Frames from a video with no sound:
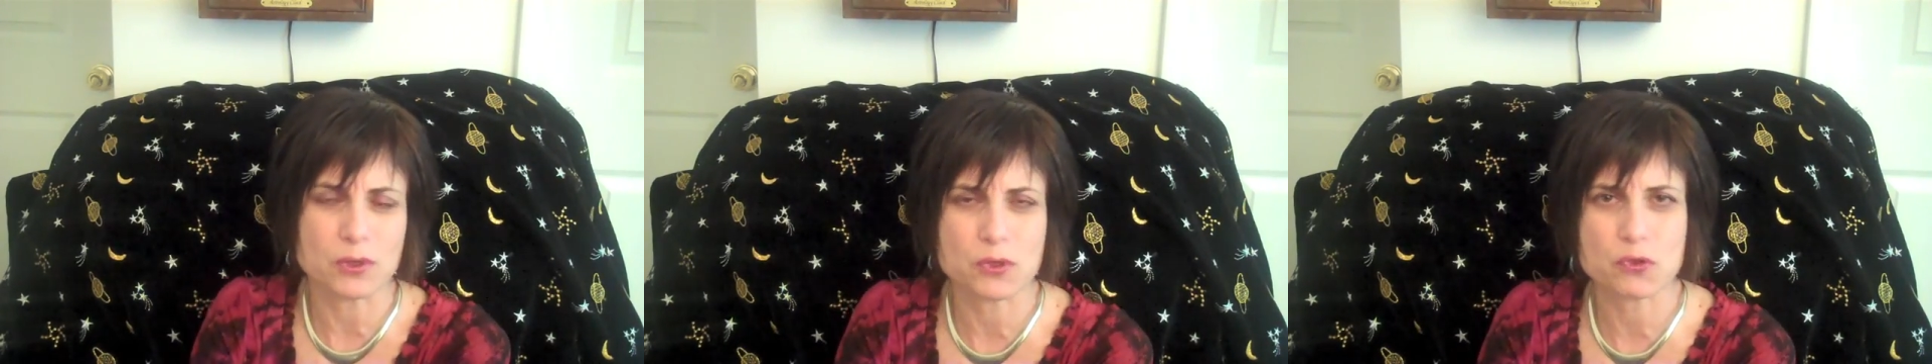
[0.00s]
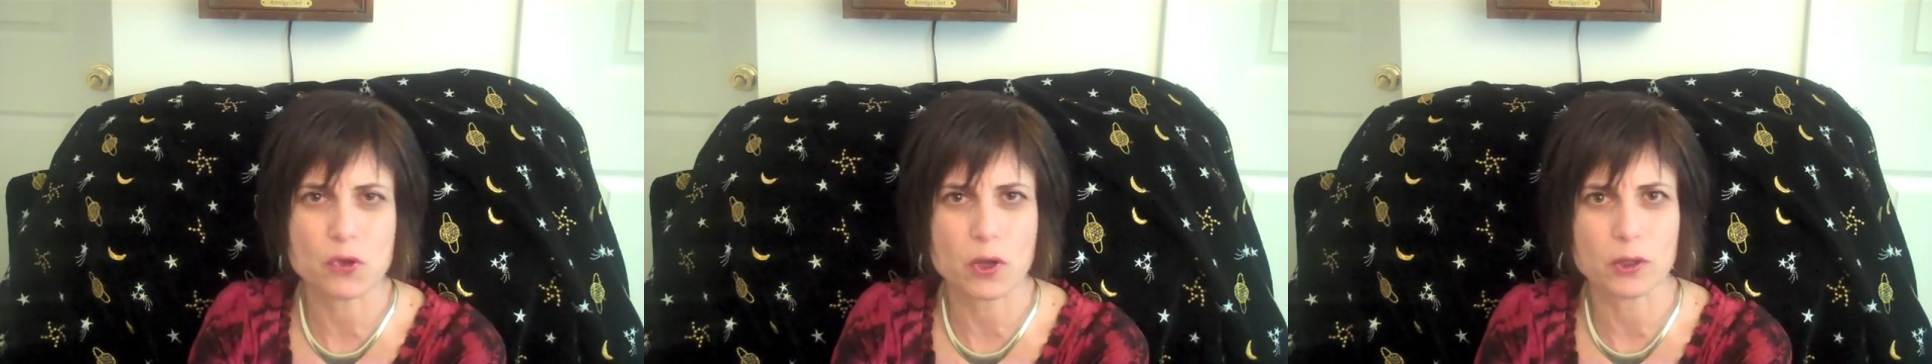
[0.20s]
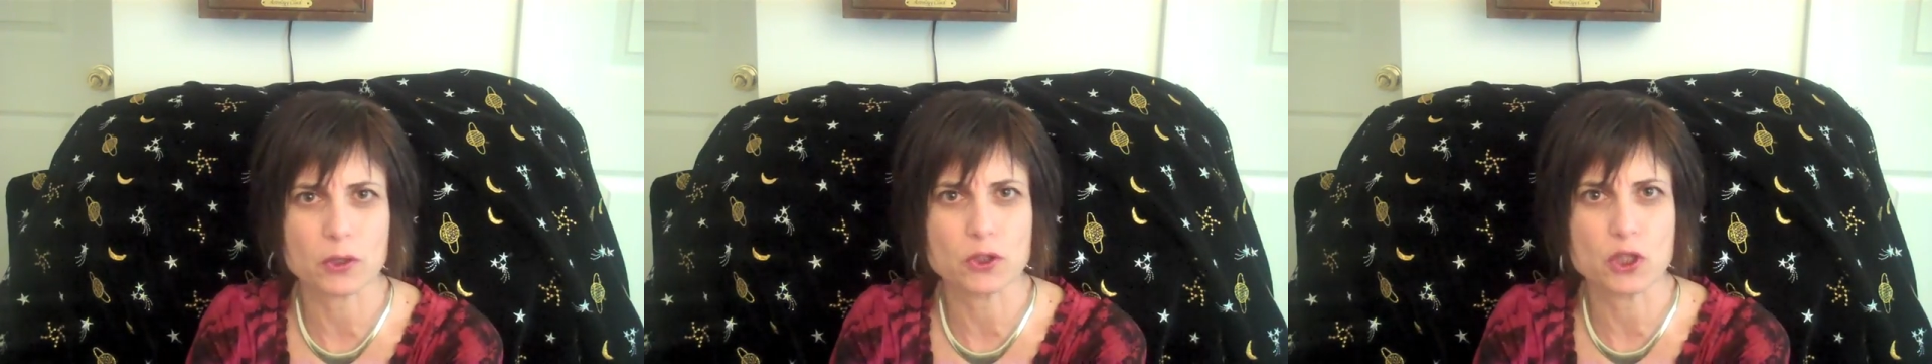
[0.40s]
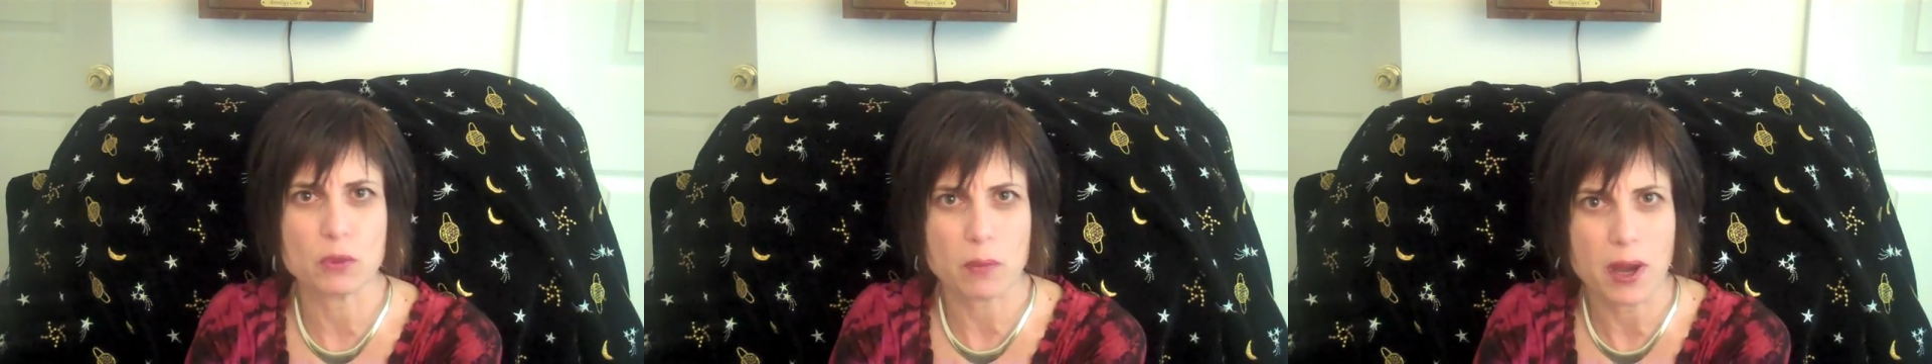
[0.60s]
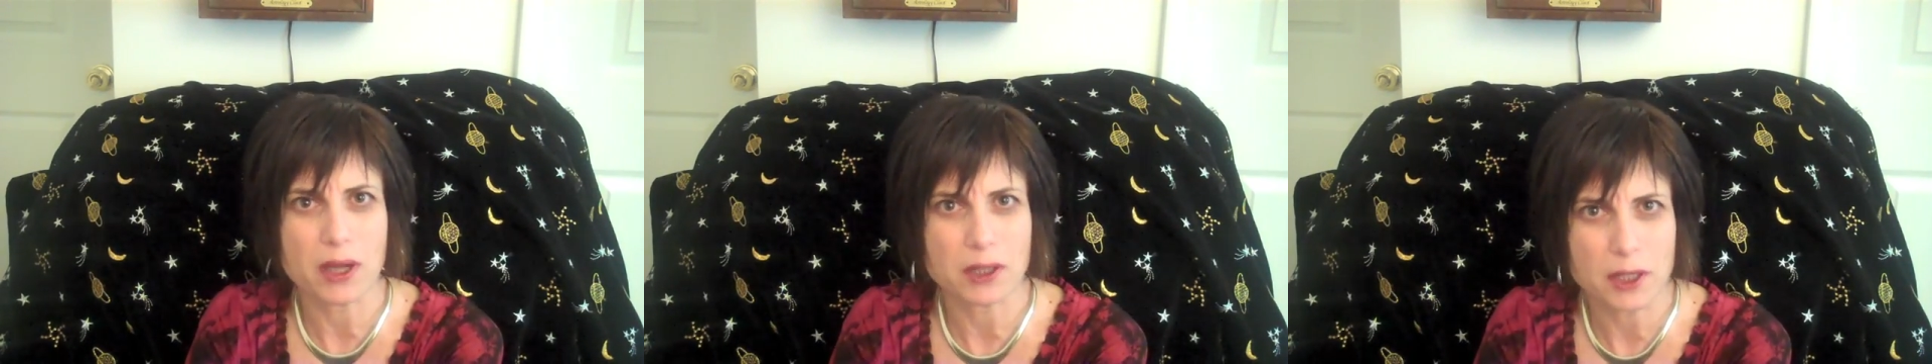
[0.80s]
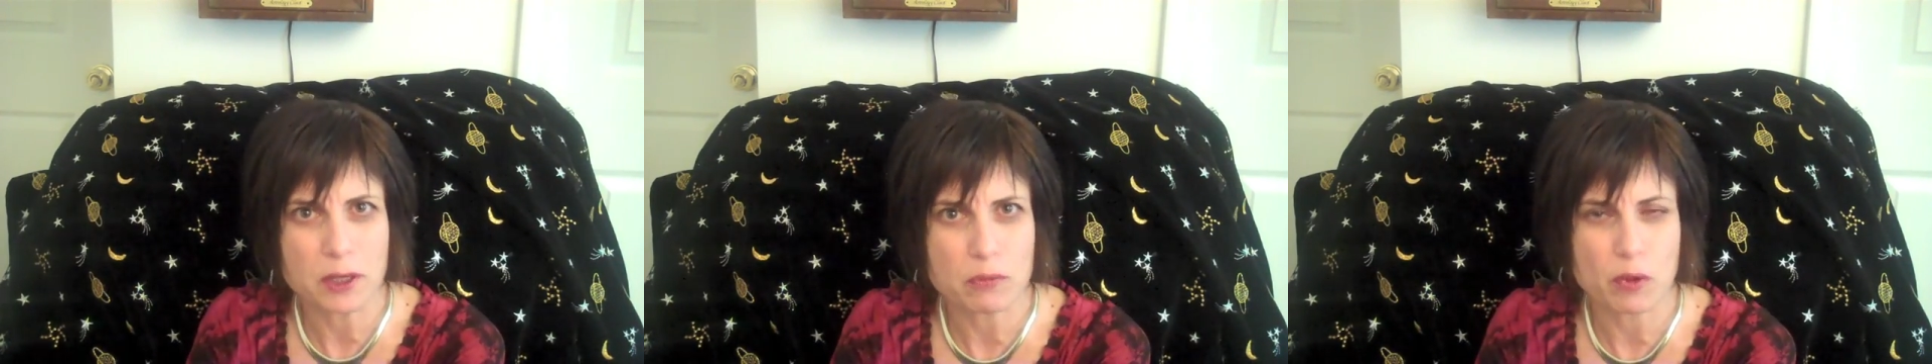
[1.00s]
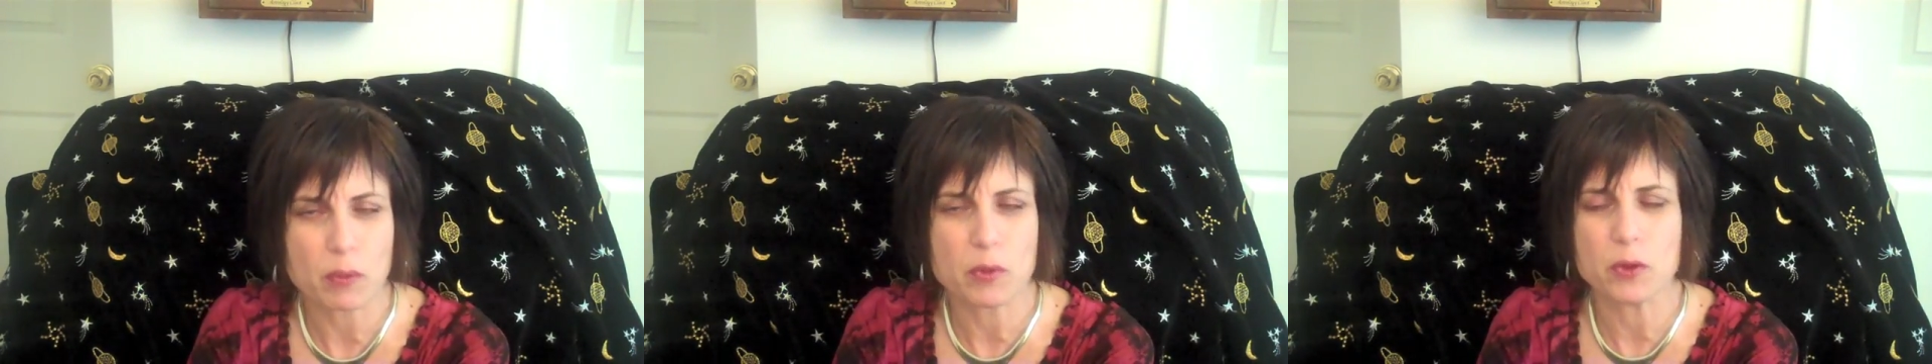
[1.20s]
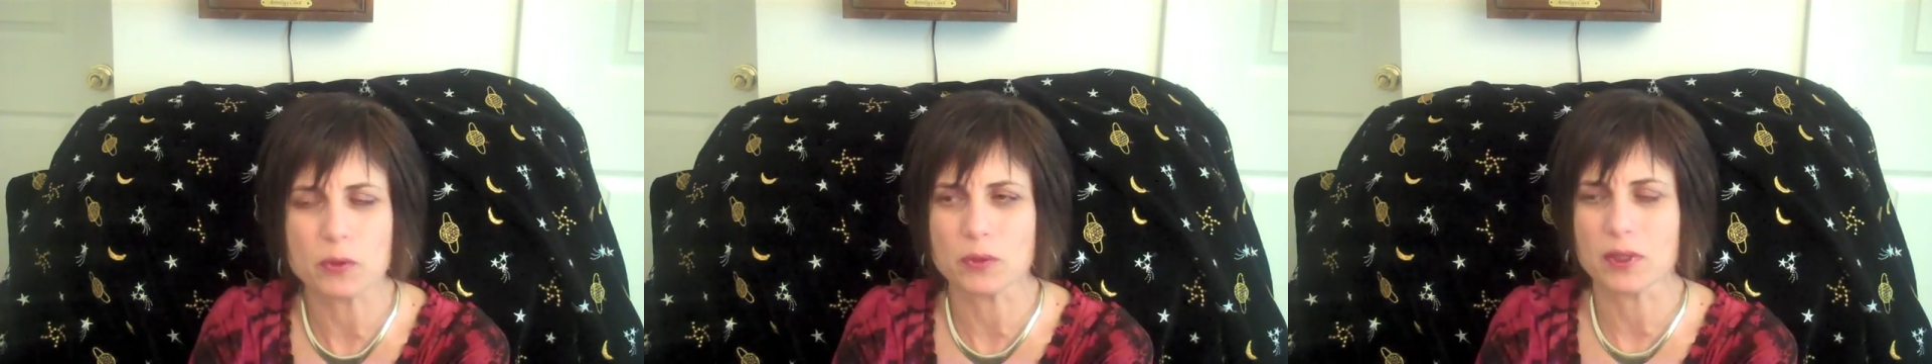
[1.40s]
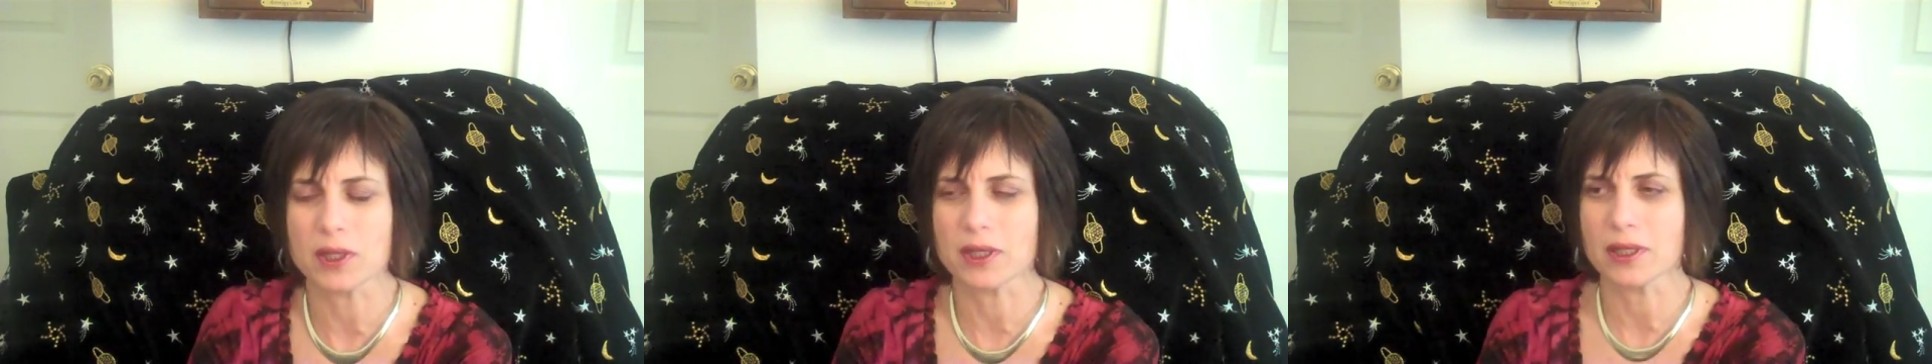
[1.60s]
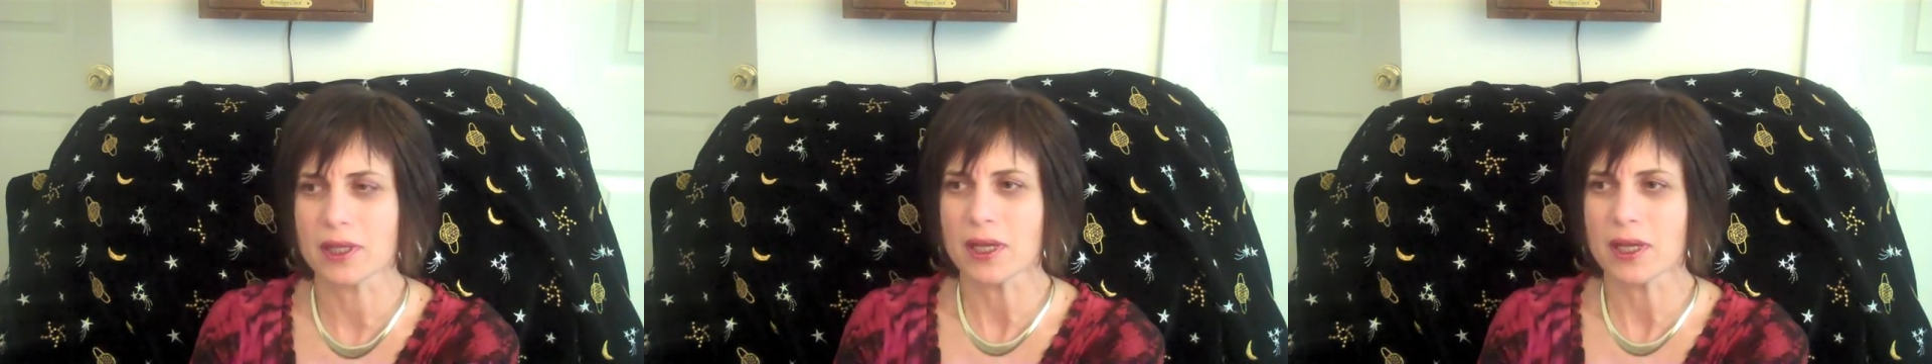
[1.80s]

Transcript: astrology, my Libra moon,